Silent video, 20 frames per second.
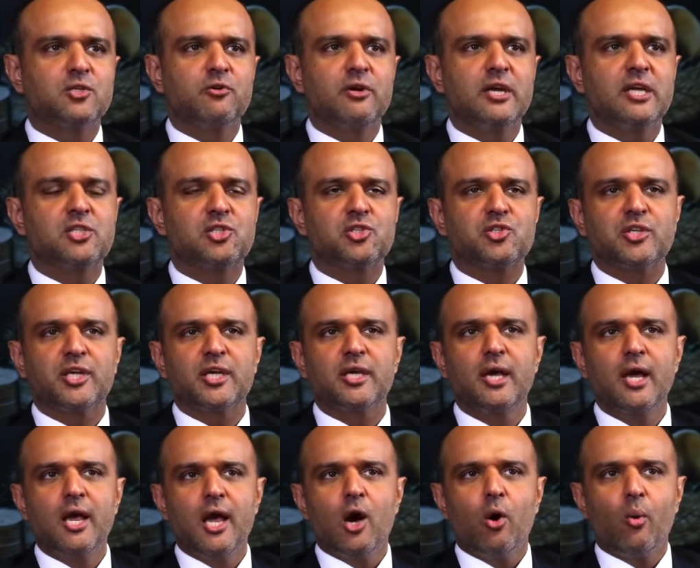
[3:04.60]
to history
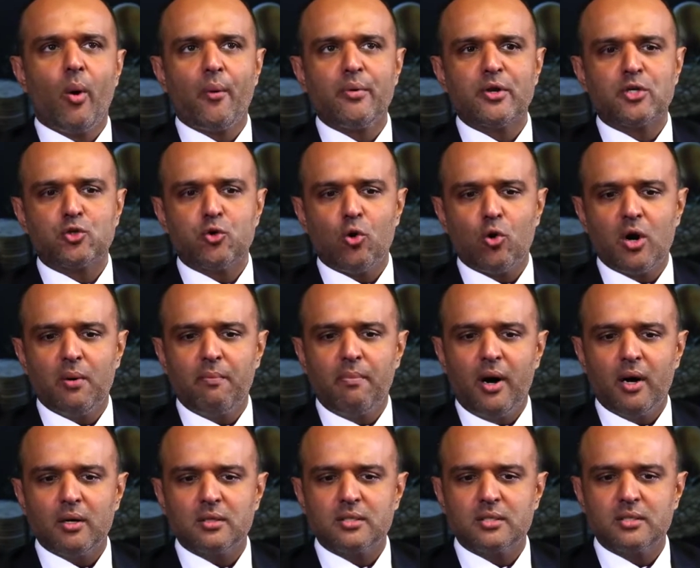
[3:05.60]
where we talk
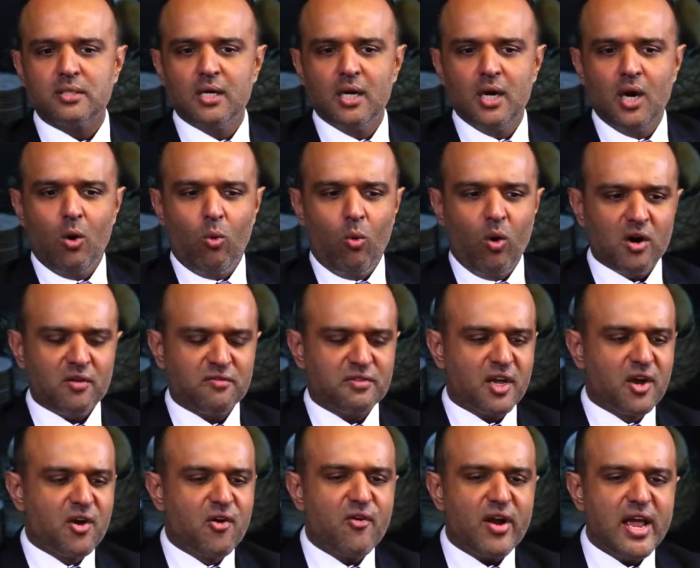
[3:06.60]
about one of the
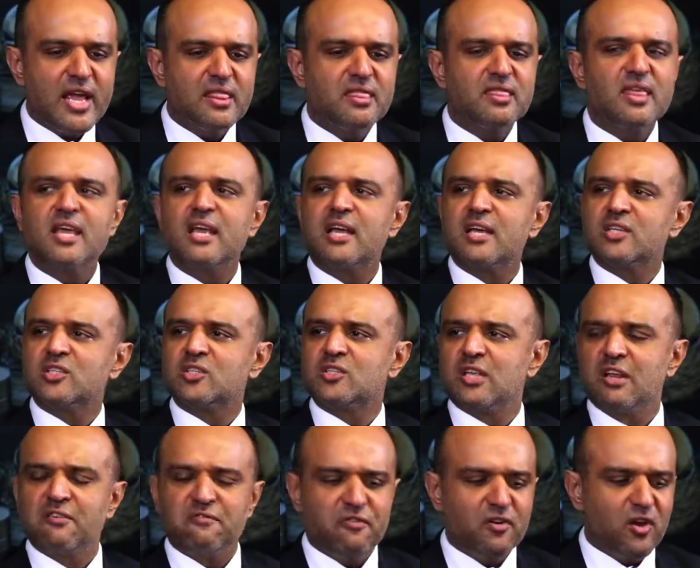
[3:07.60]
great
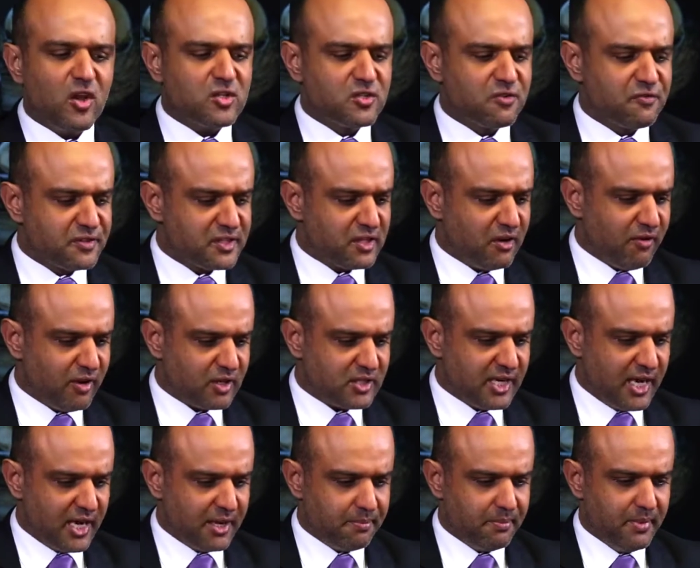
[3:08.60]
thinkers and philosophers of our
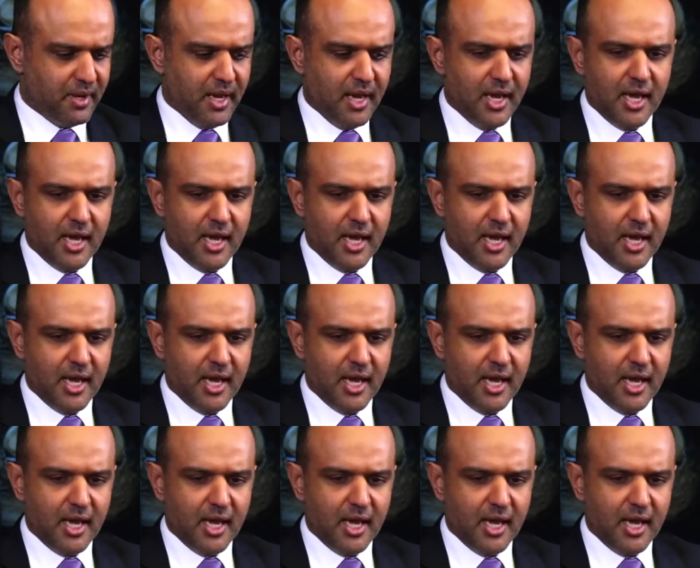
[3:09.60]
time,